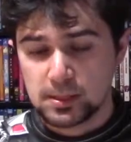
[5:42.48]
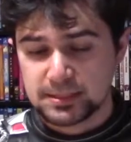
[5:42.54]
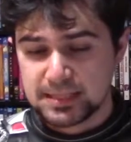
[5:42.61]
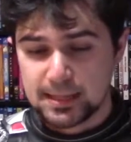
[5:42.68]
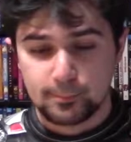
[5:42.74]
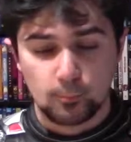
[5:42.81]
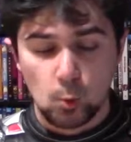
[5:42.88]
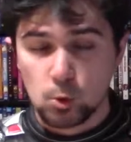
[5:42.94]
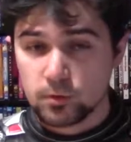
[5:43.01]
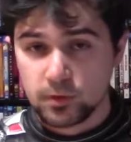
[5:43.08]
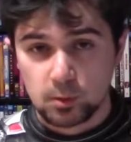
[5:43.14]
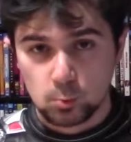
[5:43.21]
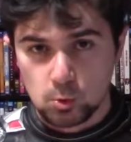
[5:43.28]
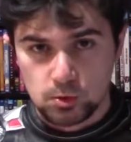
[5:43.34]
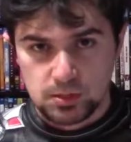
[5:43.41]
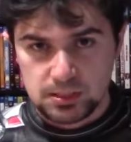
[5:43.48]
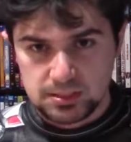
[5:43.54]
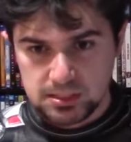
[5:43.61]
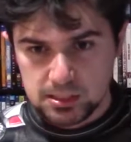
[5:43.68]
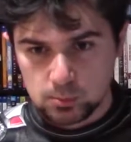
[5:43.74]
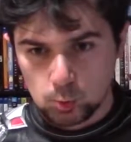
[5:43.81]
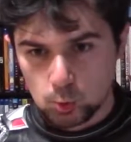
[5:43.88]
a more than worthy
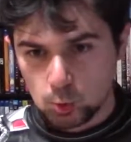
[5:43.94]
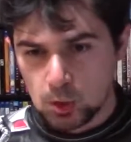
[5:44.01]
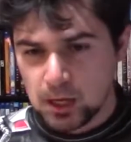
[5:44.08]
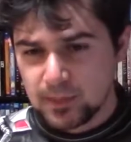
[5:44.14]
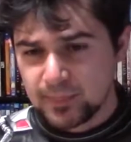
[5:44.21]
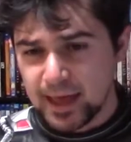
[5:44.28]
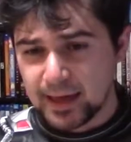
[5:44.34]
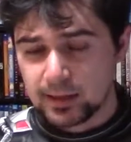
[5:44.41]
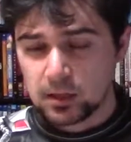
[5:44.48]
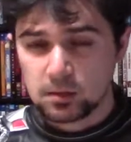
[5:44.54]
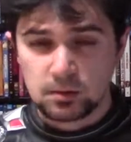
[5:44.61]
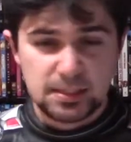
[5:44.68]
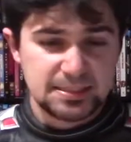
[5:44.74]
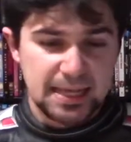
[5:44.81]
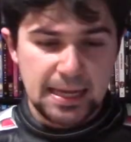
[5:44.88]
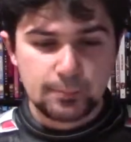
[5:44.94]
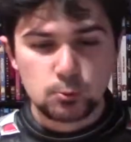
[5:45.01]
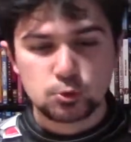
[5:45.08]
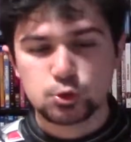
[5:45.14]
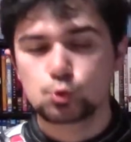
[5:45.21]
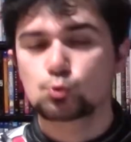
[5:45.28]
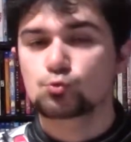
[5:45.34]
sequel that is able
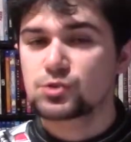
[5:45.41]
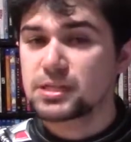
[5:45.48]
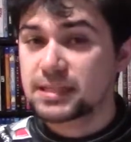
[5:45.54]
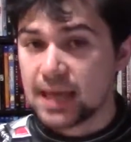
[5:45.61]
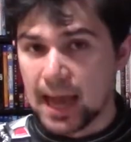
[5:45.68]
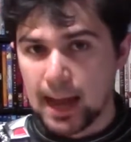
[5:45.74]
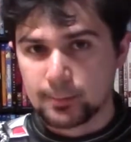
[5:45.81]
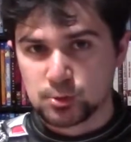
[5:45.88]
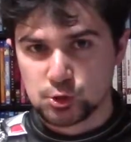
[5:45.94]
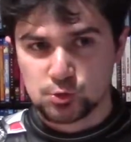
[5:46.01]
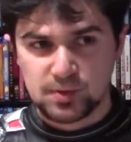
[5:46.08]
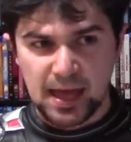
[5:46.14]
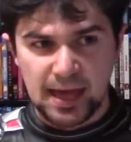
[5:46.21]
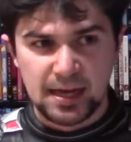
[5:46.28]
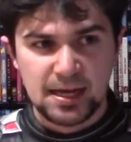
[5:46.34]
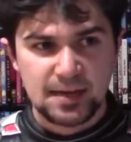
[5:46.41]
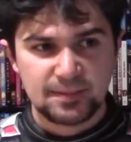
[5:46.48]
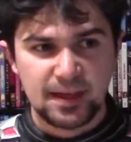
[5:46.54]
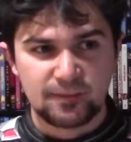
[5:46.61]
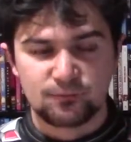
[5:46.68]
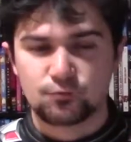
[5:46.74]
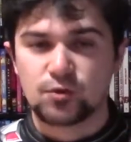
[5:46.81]
to recapture that
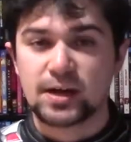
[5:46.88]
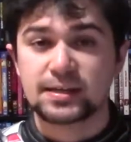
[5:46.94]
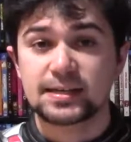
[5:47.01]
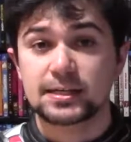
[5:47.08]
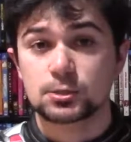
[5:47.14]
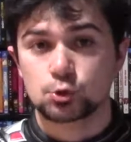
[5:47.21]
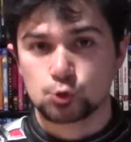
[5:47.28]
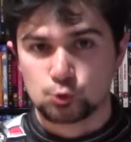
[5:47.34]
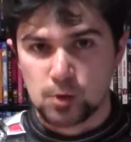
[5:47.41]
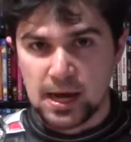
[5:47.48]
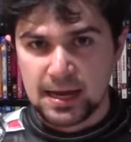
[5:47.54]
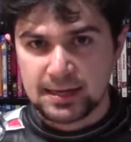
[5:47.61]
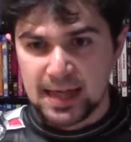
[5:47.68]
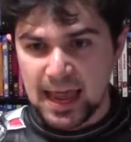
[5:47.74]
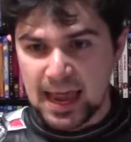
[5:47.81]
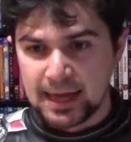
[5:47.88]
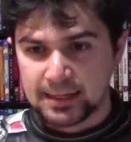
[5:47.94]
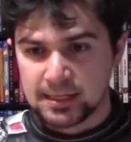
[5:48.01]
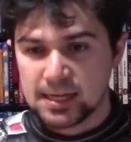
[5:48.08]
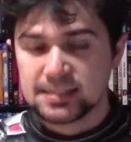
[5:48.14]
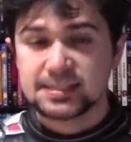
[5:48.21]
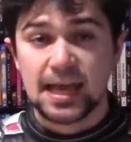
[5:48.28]
frightening dread and
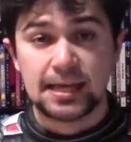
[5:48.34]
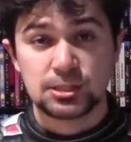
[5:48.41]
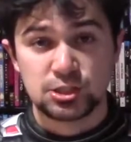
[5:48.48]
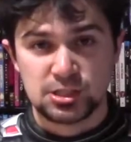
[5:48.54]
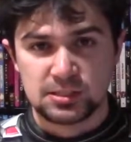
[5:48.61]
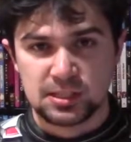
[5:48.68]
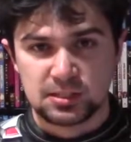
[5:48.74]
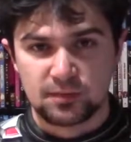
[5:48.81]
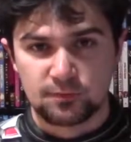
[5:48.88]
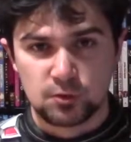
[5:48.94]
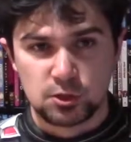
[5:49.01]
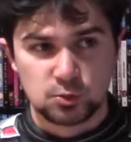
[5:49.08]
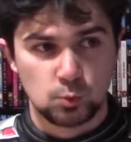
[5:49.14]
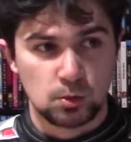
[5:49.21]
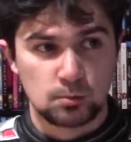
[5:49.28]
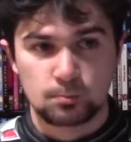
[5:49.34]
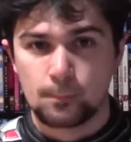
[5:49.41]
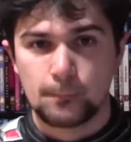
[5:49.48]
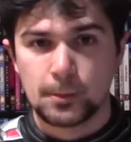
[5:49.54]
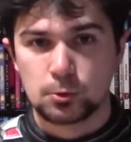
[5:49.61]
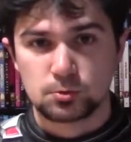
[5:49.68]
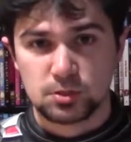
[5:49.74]
tension that the first one
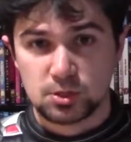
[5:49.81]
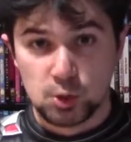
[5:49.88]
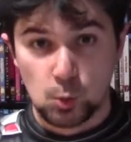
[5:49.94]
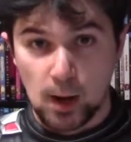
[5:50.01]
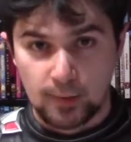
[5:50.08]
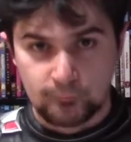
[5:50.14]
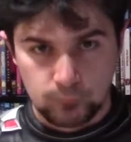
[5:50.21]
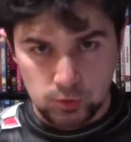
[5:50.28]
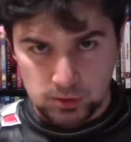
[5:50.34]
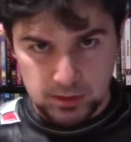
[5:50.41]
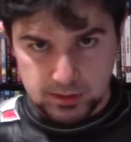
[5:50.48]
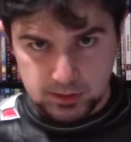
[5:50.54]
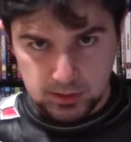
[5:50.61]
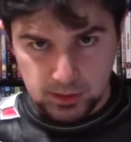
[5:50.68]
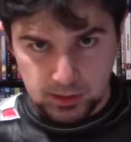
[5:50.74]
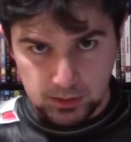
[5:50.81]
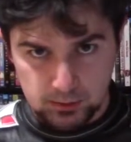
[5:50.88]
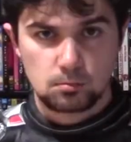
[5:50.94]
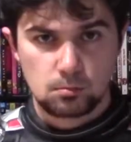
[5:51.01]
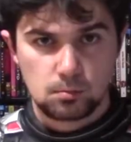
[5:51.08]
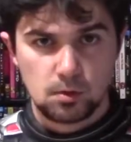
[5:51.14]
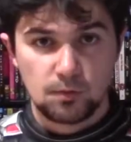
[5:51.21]
built so effortlessly.
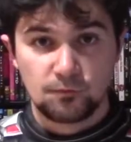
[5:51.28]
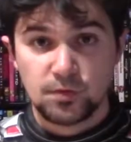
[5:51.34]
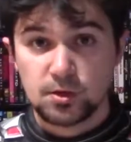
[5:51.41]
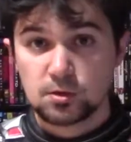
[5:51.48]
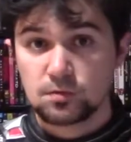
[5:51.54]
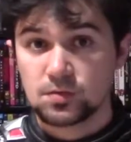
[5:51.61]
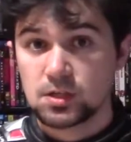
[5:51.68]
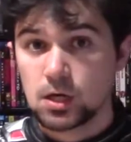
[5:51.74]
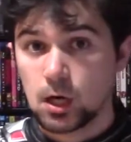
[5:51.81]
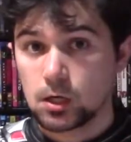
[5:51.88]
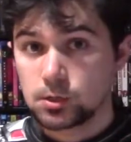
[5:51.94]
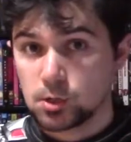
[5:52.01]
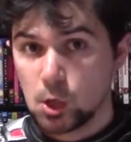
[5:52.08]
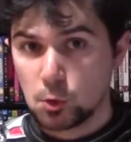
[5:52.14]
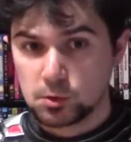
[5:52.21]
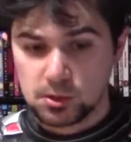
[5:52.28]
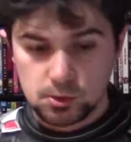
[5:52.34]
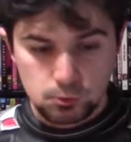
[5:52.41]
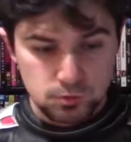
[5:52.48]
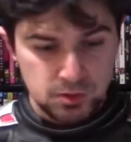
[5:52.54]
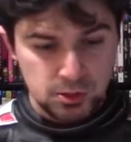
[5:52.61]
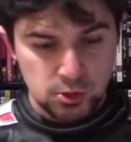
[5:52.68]
The fear of the unknown and
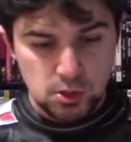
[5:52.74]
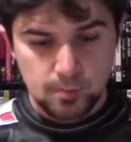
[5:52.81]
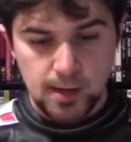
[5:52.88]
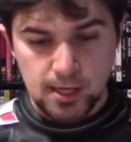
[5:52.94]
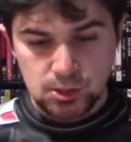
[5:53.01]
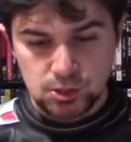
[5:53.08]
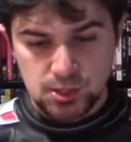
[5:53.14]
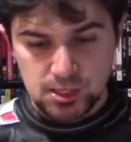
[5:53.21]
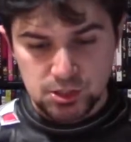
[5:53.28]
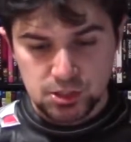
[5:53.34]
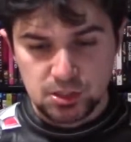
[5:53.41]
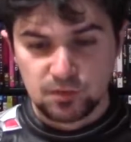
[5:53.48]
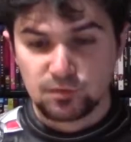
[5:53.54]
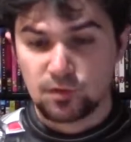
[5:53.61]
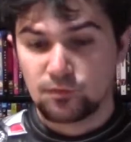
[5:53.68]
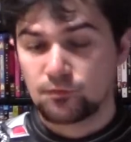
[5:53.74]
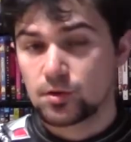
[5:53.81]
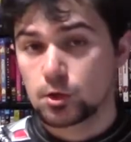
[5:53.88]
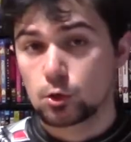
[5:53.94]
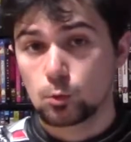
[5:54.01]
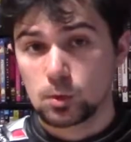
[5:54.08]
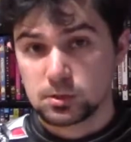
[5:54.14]
using your imagination to fulfill
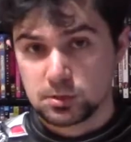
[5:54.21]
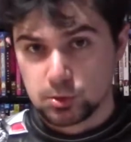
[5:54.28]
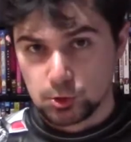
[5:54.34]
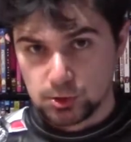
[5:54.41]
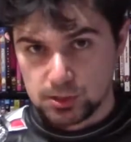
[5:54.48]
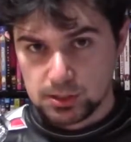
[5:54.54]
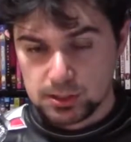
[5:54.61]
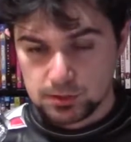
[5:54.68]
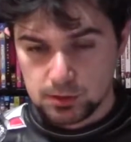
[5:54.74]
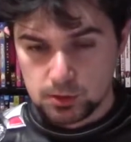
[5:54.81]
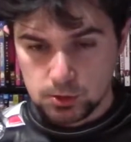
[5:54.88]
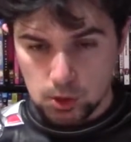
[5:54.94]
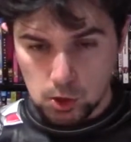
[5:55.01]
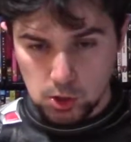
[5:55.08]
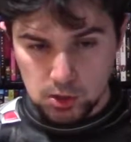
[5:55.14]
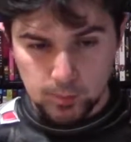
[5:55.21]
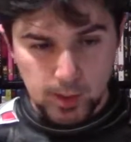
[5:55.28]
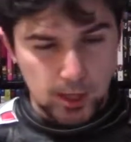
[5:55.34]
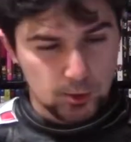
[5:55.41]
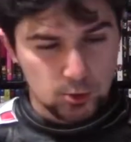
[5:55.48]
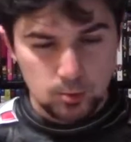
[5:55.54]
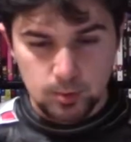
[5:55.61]
what's lurking in the dark,
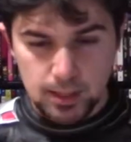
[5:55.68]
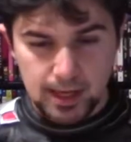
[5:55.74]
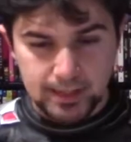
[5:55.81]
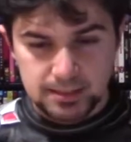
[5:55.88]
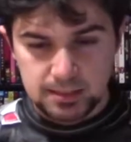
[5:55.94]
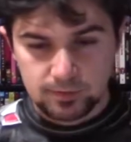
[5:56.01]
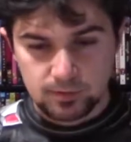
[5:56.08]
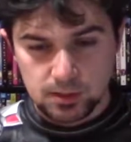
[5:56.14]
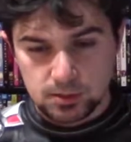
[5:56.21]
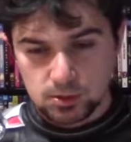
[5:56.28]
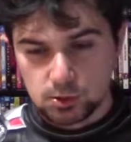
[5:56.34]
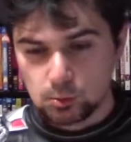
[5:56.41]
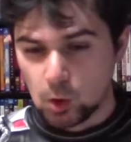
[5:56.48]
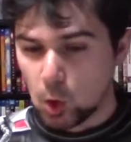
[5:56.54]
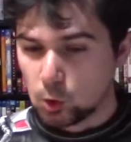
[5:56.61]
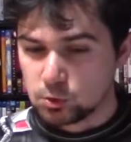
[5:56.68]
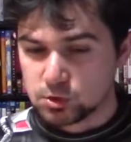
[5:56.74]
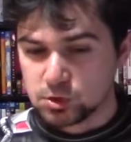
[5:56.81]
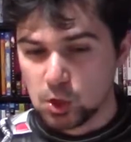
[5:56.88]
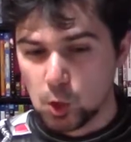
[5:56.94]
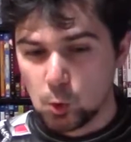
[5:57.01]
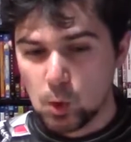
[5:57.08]
Paranormal Activity 2
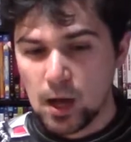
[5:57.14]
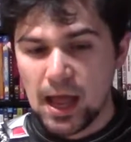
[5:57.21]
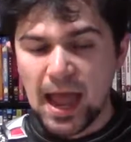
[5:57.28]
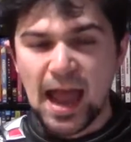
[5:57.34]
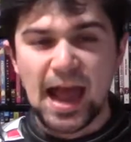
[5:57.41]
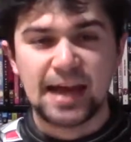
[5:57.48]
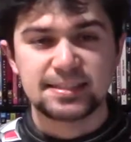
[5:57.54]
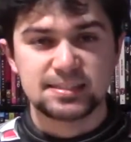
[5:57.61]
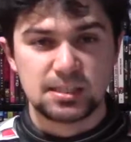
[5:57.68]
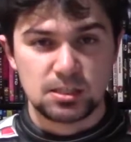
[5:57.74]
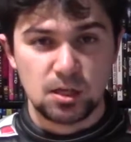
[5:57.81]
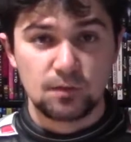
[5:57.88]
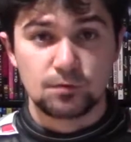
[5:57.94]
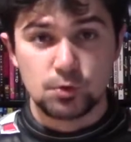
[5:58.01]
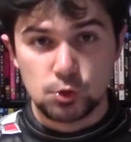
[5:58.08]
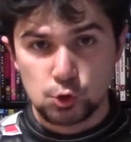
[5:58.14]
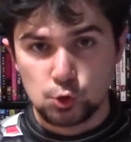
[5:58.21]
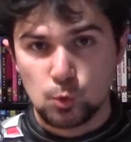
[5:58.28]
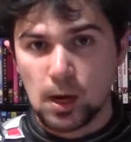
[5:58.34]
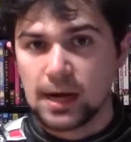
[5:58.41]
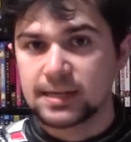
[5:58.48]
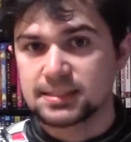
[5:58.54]
also adds enough new
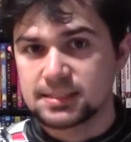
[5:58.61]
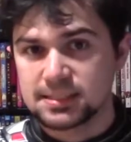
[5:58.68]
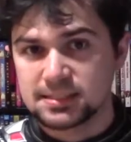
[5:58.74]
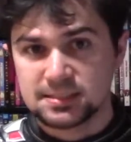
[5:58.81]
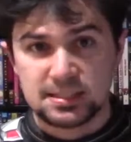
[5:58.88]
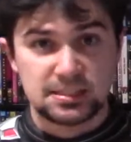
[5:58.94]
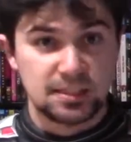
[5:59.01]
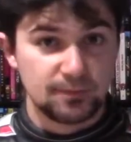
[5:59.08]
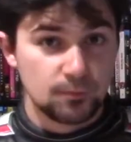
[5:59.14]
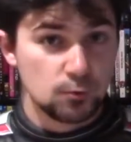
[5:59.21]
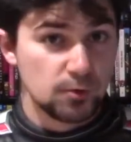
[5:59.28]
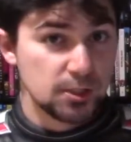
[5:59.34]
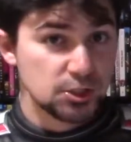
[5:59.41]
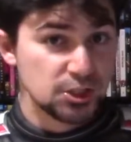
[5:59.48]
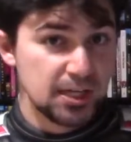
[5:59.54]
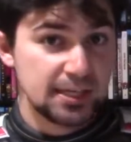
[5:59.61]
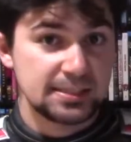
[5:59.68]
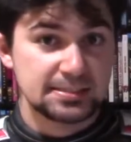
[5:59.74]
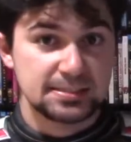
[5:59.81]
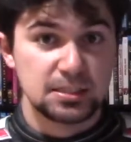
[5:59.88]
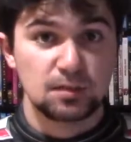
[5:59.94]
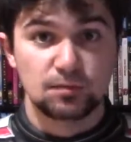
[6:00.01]
ideas to differentiate
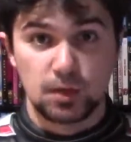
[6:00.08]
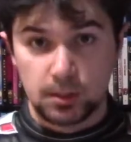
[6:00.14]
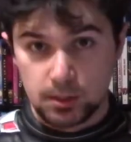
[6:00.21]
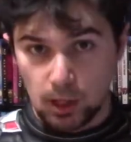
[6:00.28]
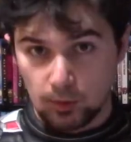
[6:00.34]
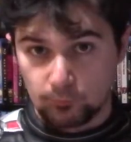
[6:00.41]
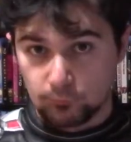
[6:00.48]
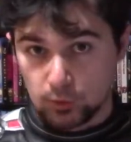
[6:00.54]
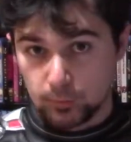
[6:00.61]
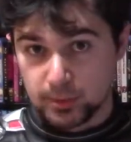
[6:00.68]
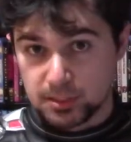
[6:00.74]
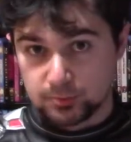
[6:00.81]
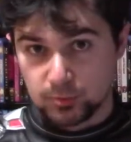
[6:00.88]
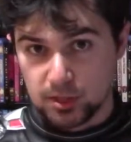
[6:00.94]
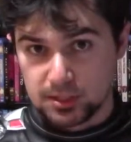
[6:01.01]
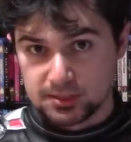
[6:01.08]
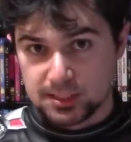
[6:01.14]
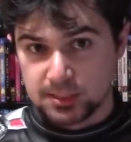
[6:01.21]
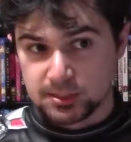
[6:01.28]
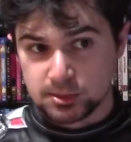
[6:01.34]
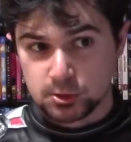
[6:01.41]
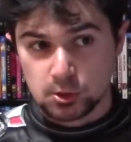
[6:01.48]
itself enough from its
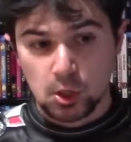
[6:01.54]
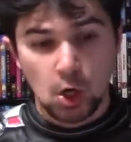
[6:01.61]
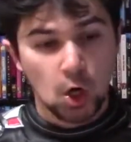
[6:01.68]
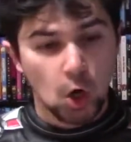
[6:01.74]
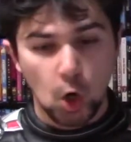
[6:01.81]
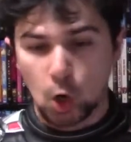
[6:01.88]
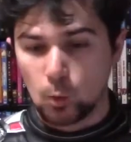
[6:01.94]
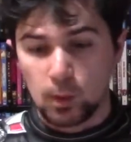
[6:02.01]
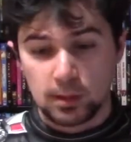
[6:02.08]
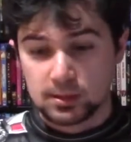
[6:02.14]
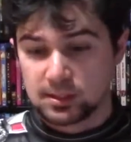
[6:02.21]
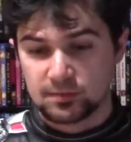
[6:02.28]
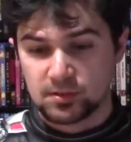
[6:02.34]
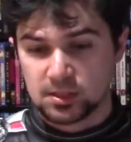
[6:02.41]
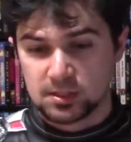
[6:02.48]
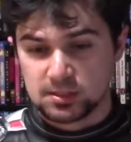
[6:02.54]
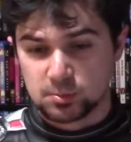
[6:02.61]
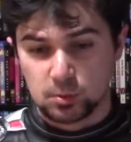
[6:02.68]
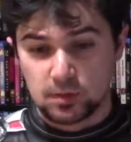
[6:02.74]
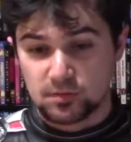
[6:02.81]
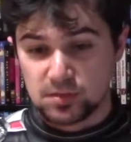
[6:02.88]
predecessor, all while giving us one of the